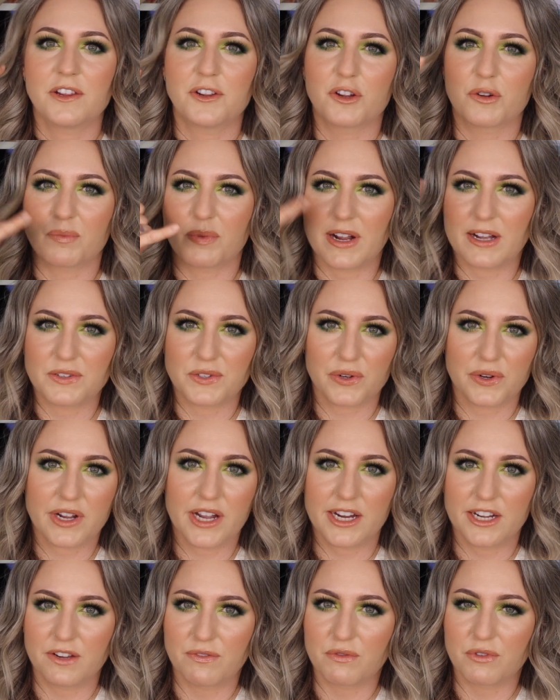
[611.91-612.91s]
your brows are
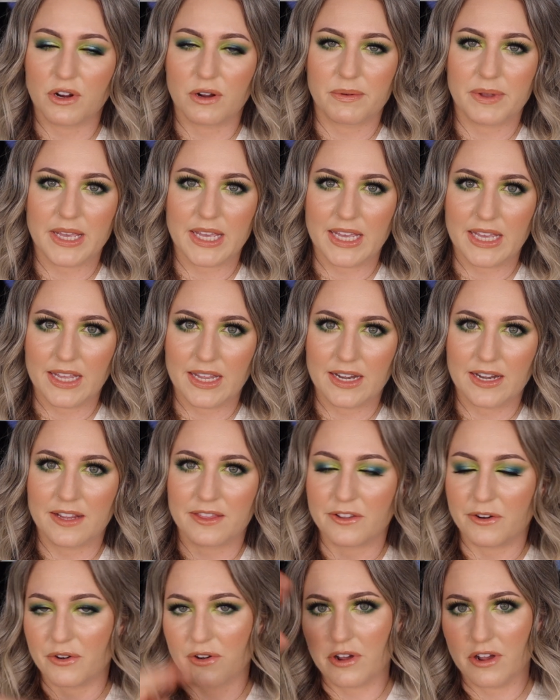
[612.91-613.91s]
kind of growing in
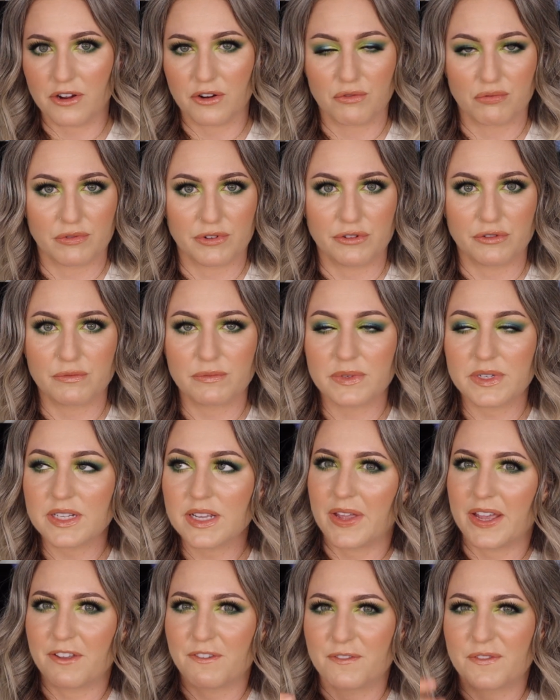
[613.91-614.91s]
and they're not groomed,
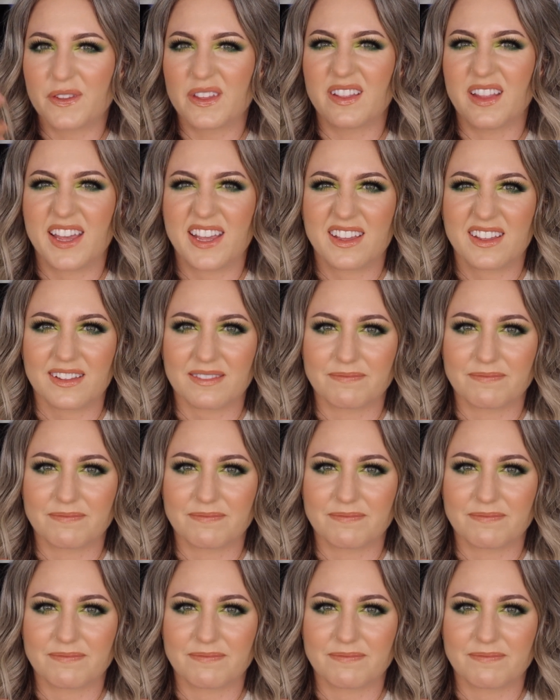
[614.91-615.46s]
I feel like